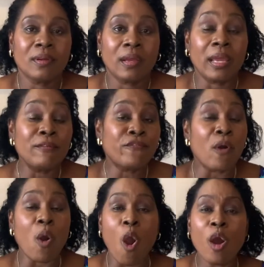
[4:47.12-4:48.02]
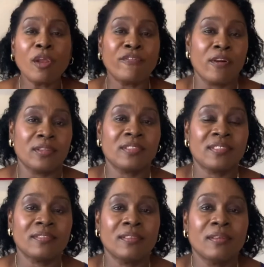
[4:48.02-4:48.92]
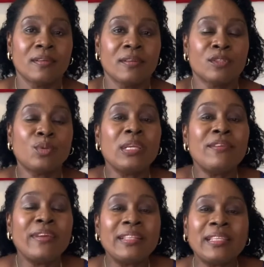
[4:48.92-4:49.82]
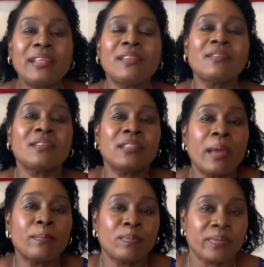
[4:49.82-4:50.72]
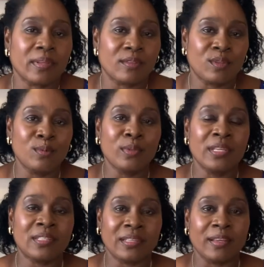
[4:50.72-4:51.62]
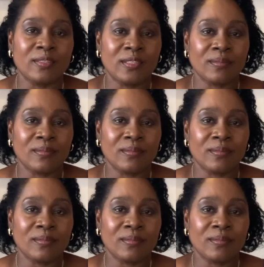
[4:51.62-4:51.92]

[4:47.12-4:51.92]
and for all of us to even take the steps to do these things.